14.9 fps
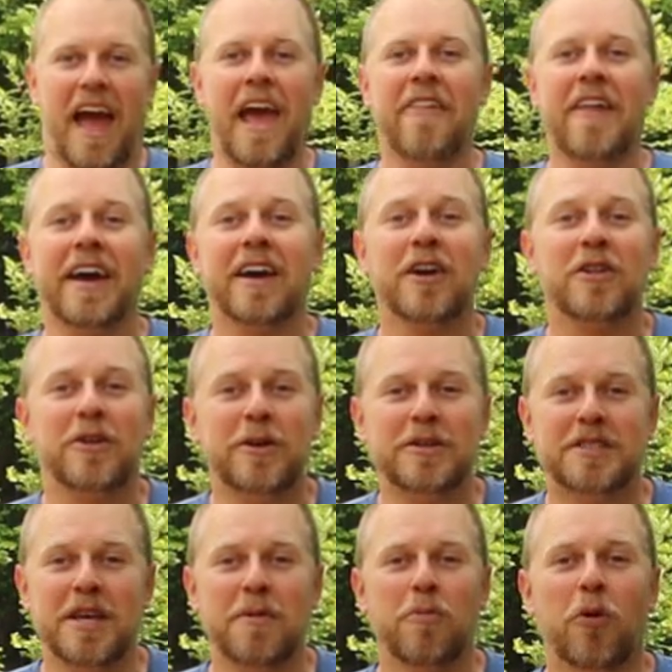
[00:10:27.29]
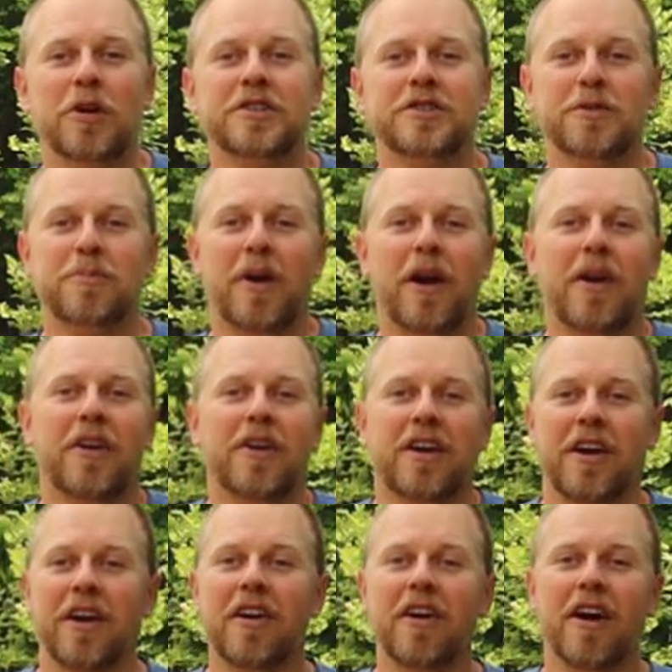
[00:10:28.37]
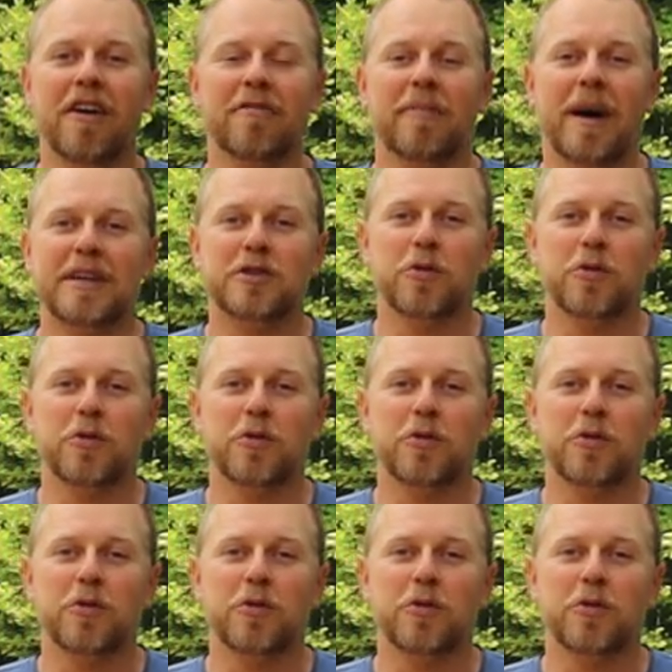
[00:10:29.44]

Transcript: And that concludes the moisture barrier here of my